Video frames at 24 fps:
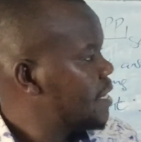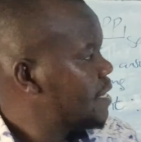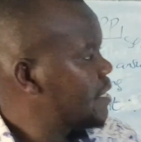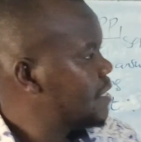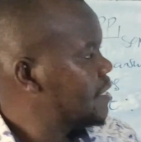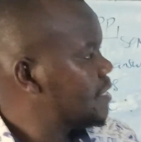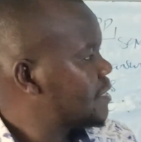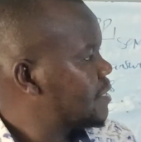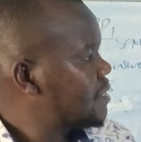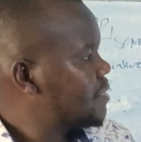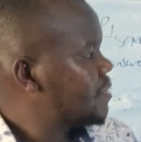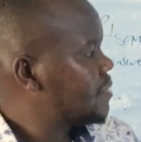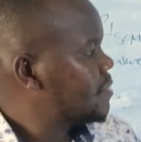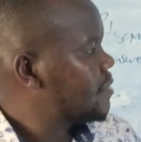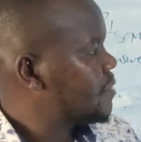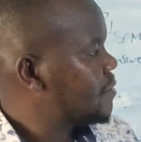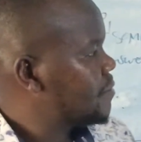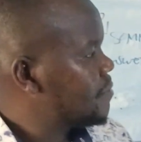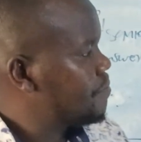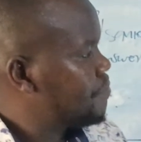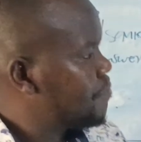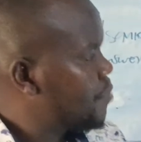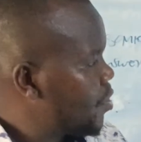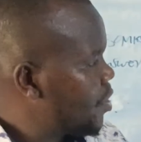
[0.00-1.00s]

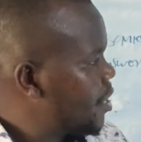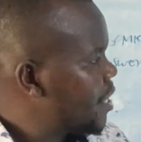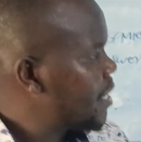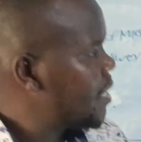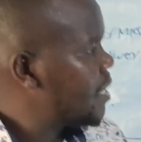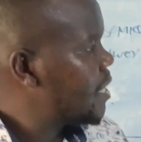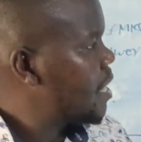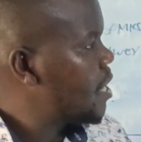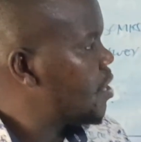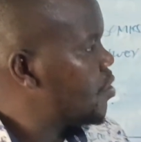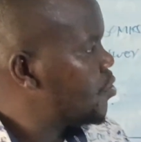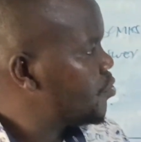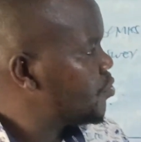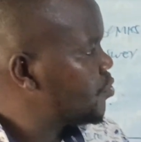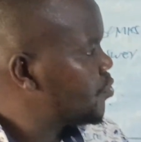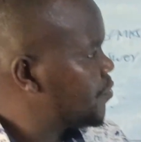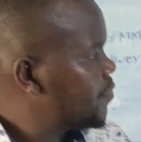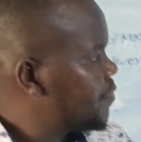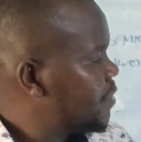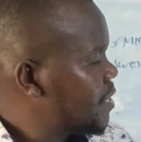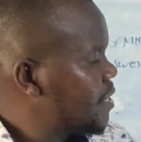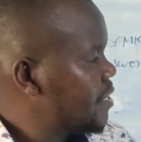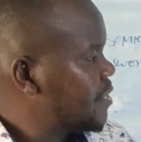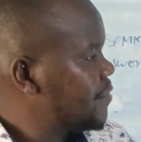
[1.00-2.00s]
It's broken down to
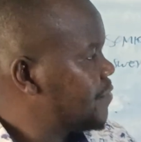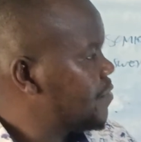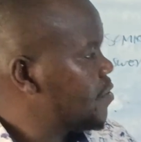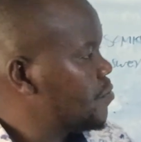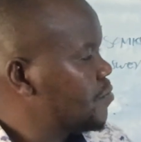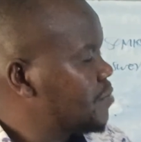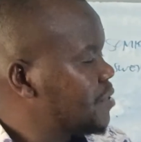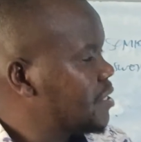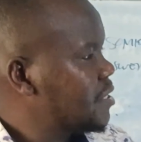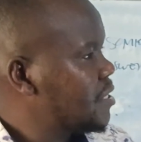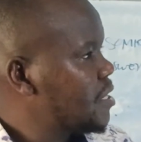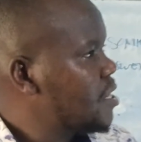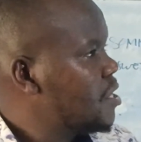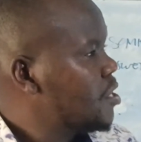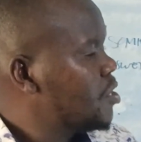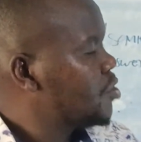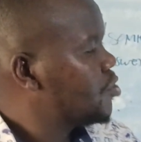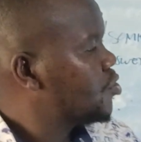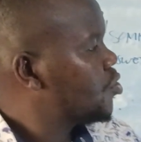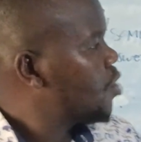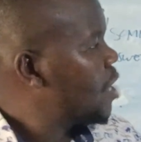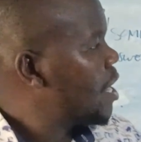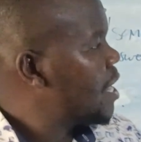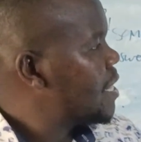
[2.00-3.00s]
various forms.
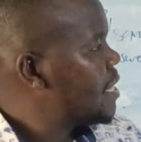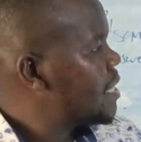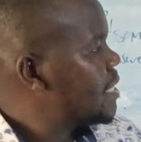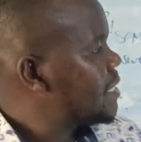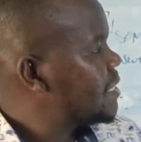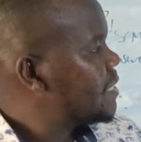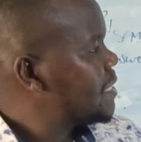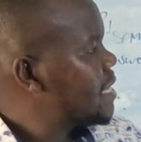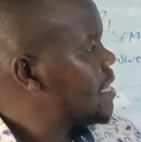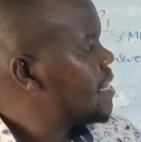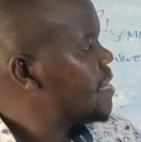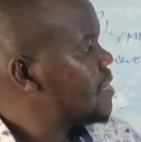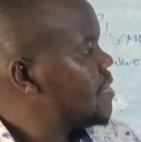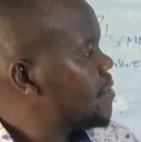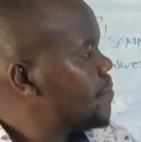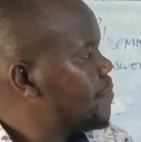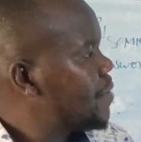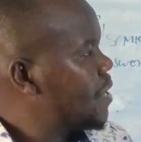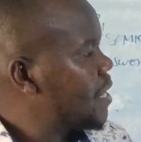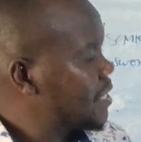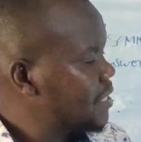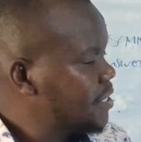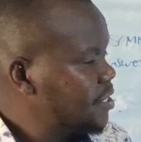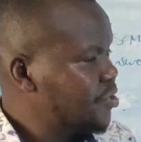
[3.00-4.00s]
So understand the
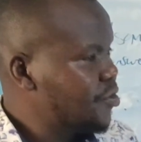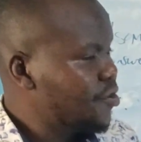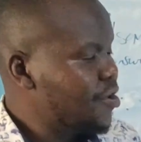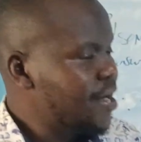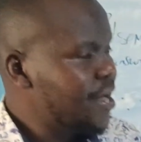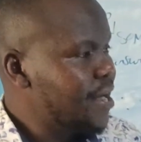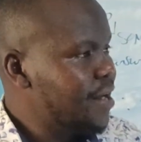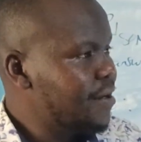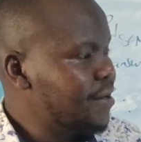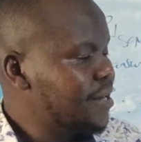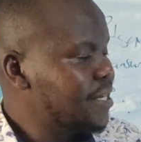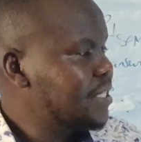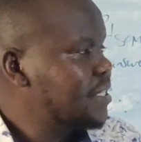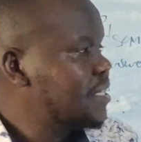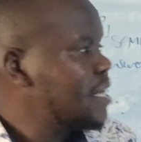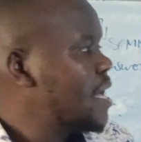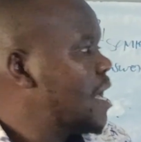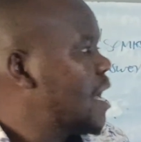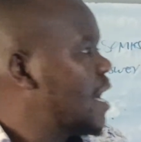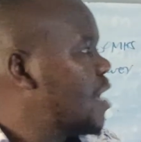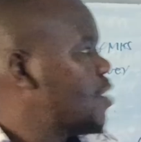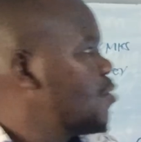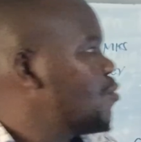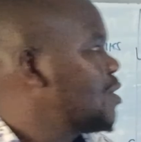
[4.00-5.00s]
practical areas.
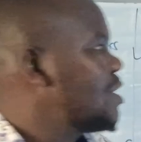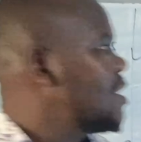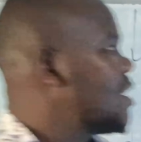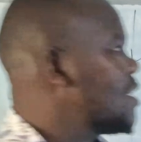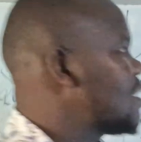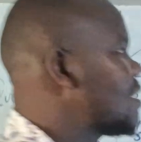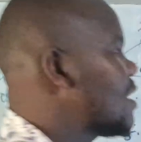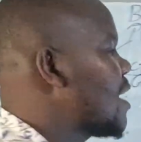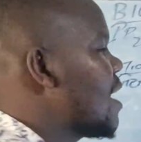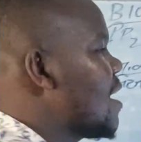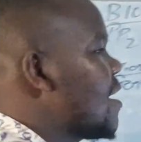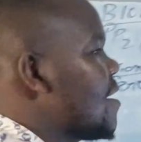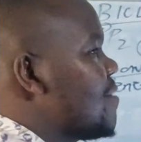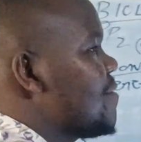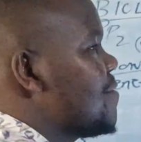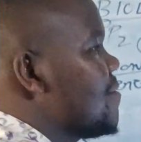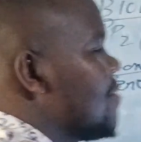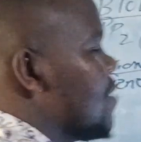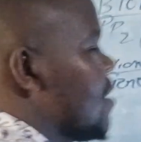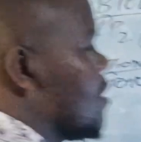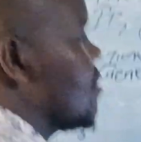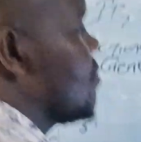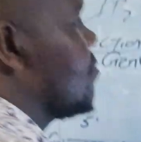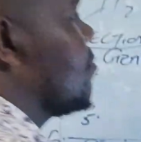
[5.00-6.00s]
And we just
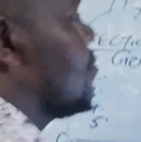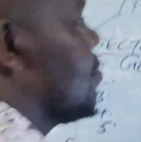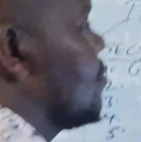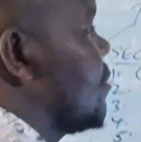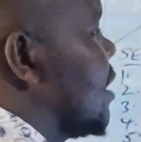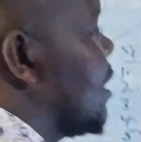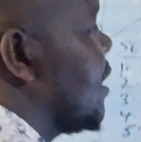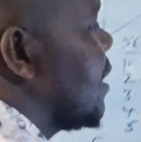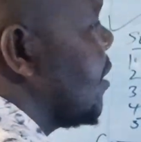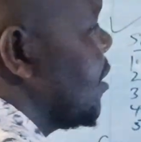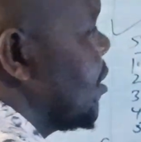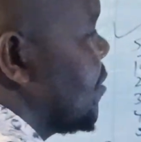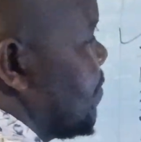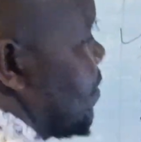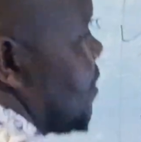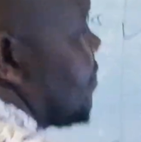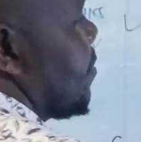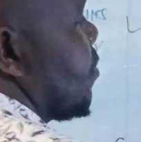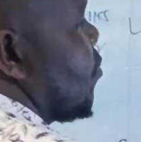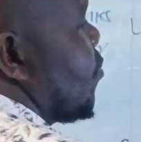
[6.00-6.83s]
have, in this paper,